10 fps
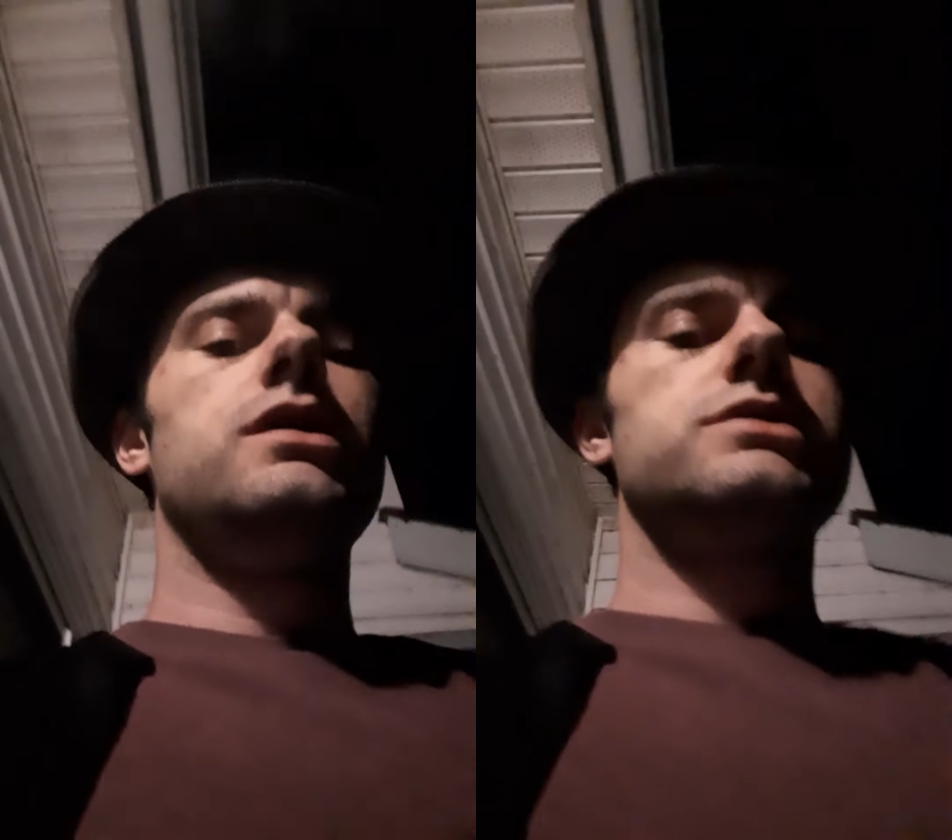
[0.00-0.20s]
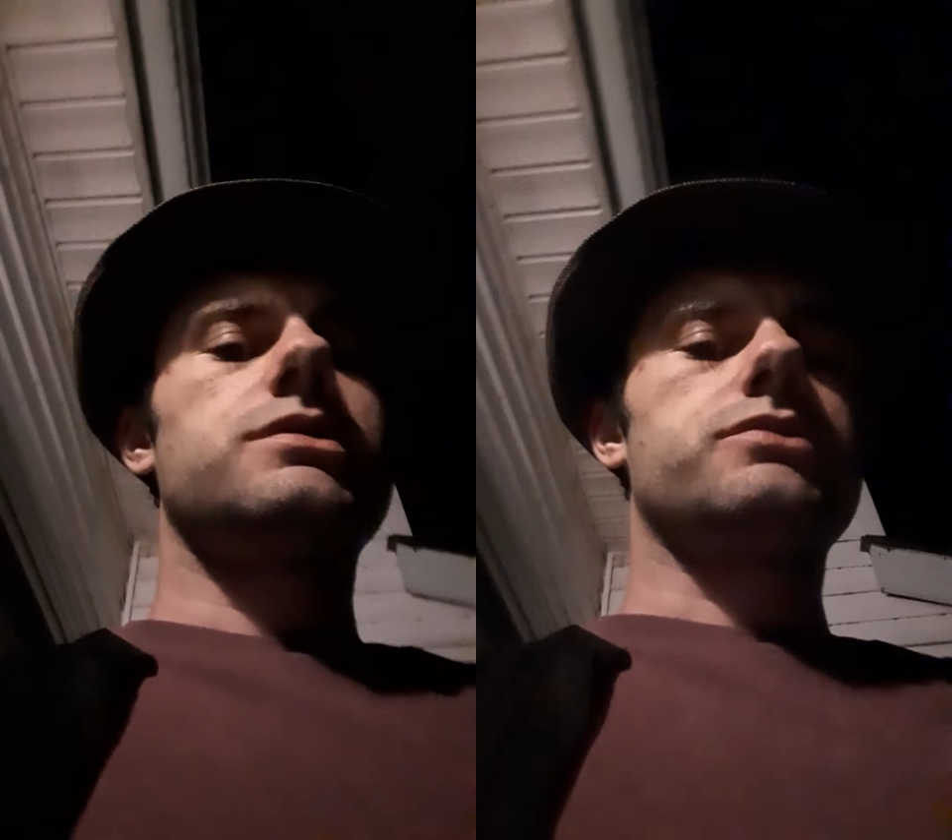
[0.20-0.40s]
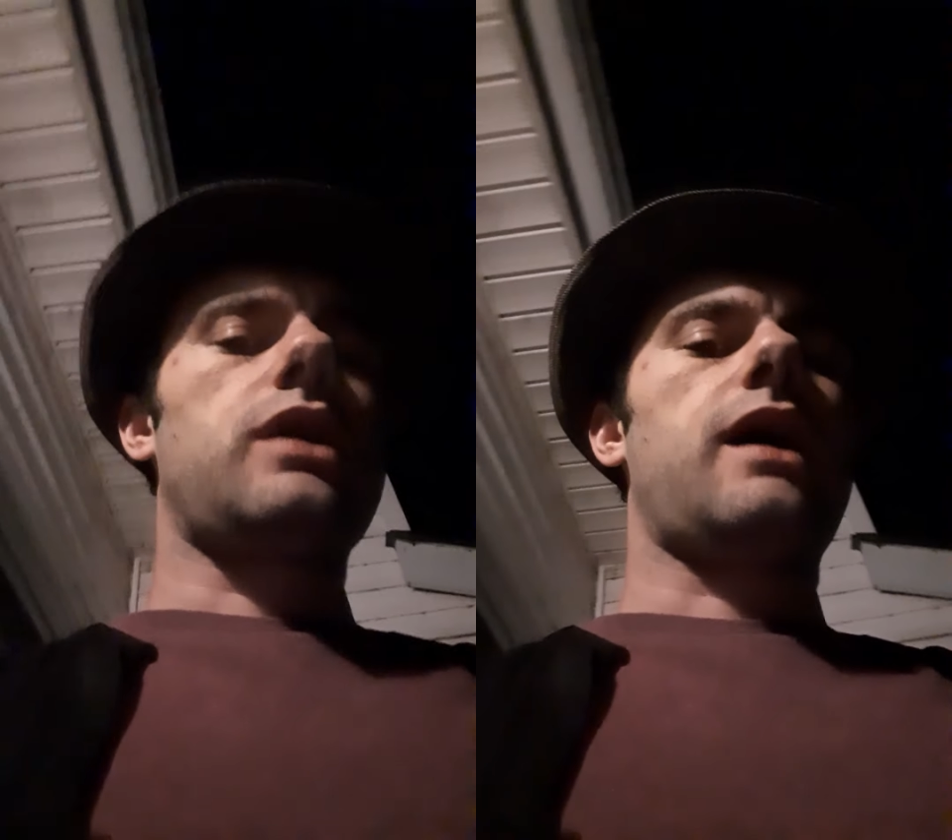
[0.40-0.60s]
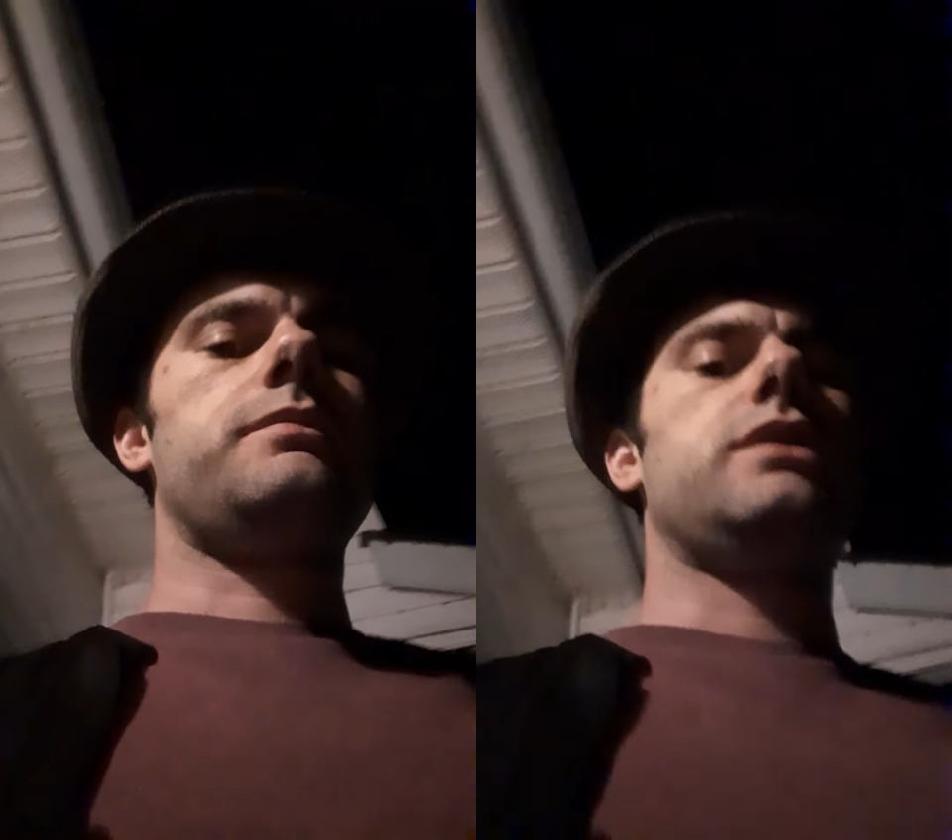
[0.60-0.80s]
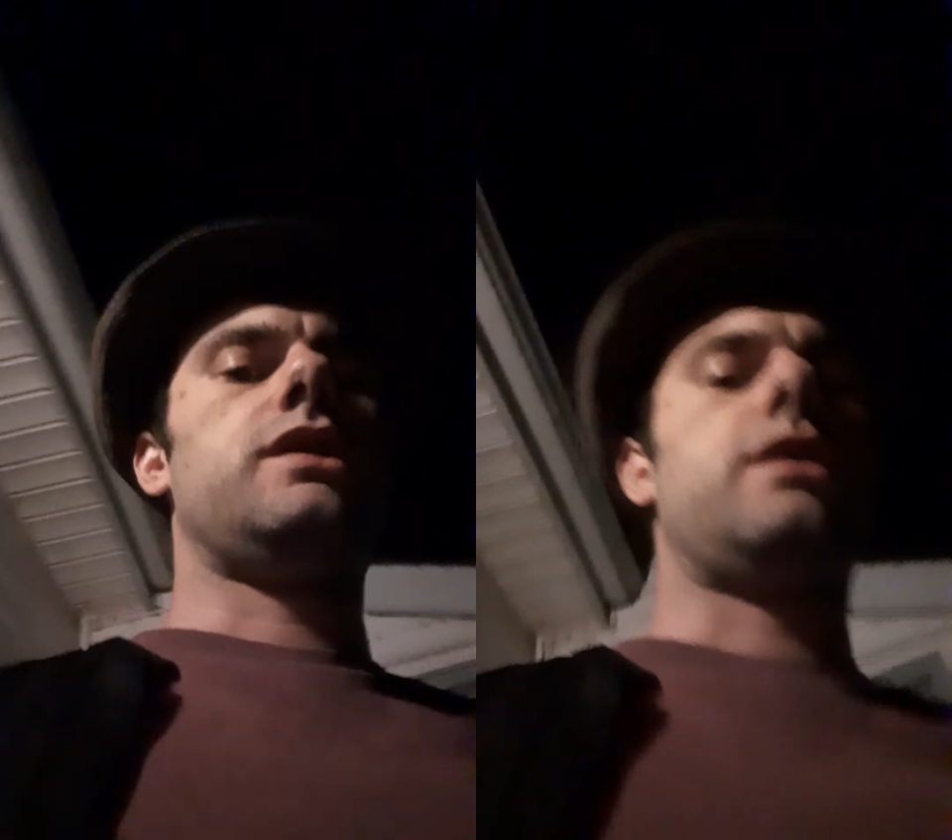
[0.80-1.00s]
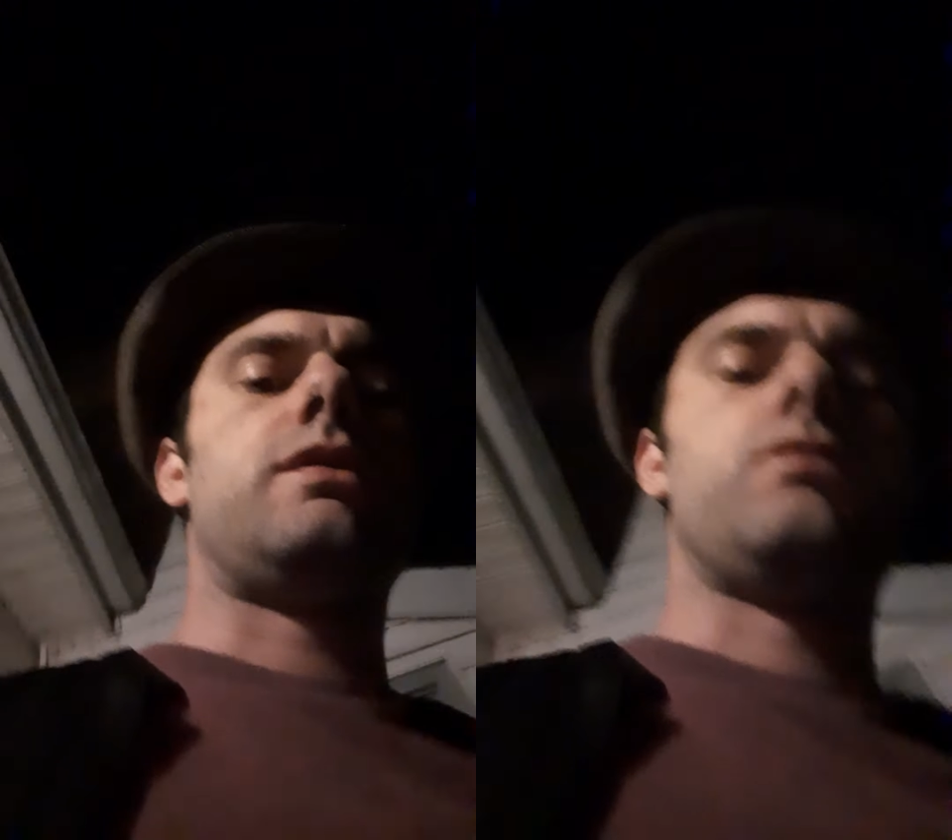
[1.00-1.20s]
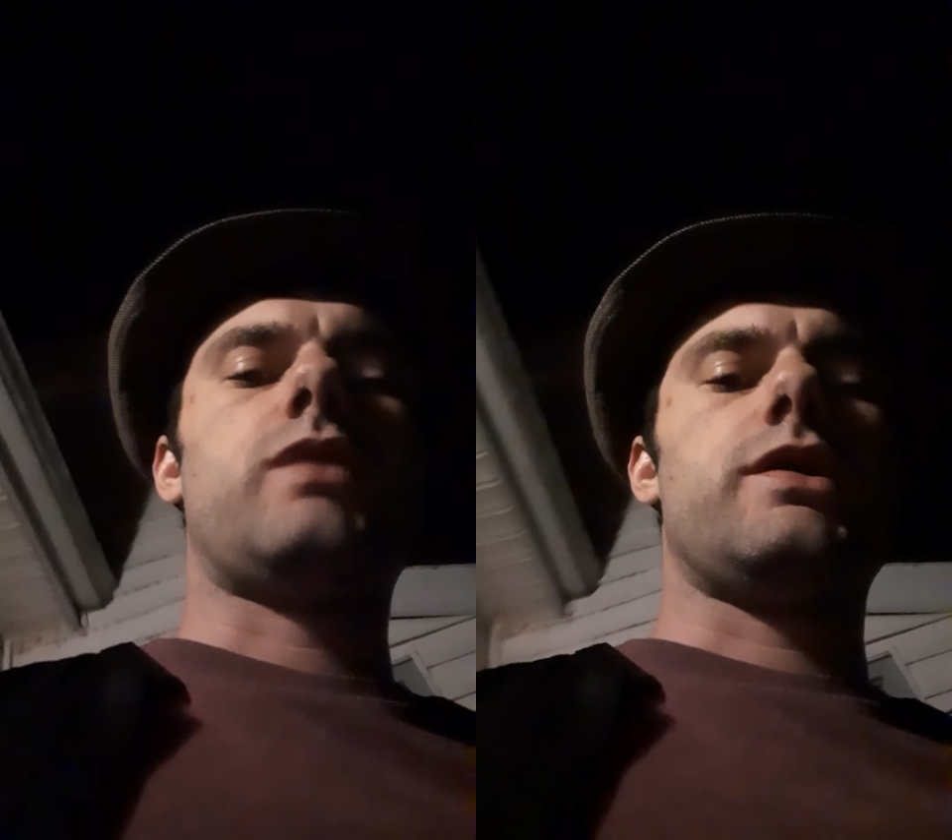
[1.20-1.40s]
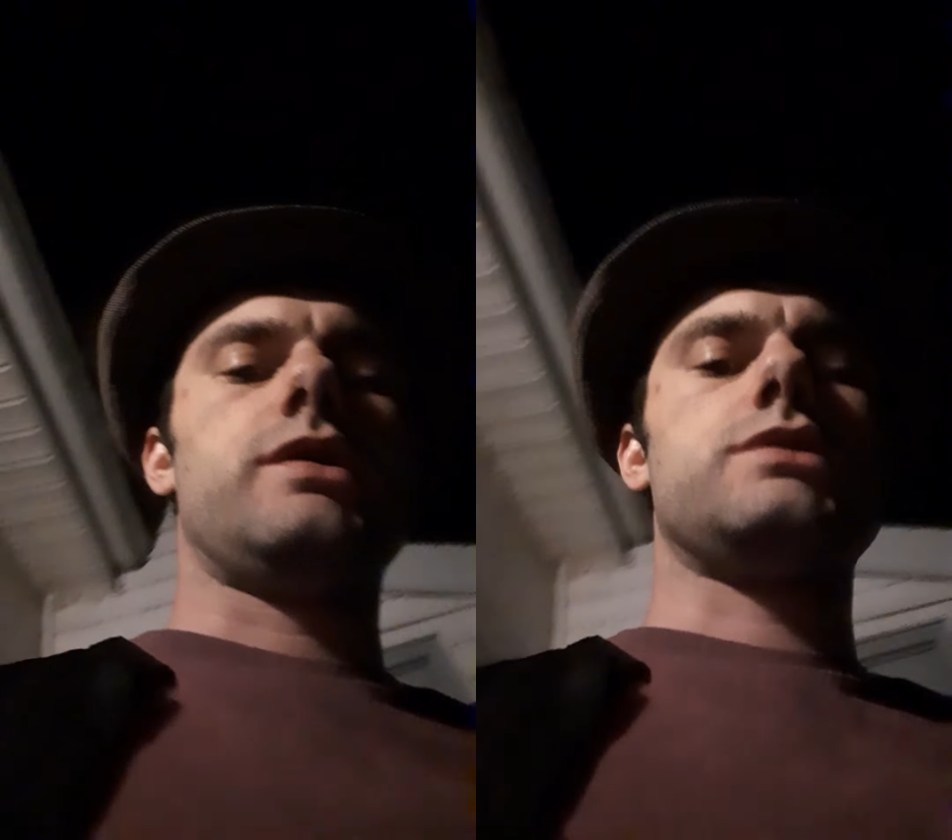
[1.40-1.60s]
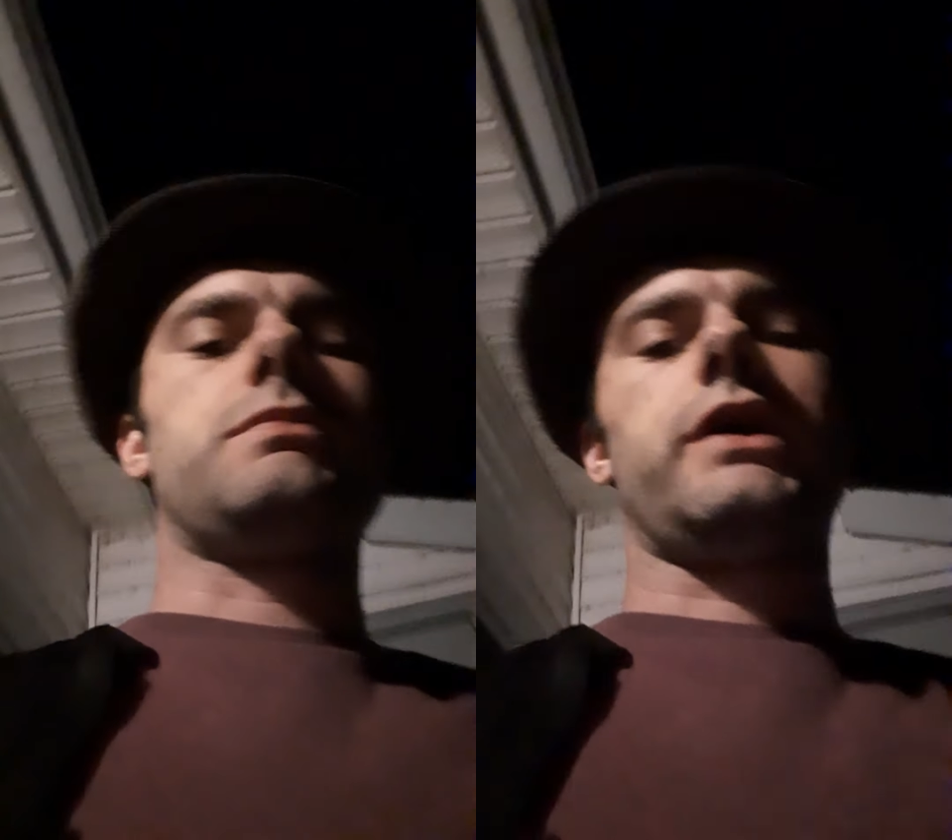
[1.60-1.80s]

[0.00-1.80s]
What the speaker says: Subscribe to, whether it's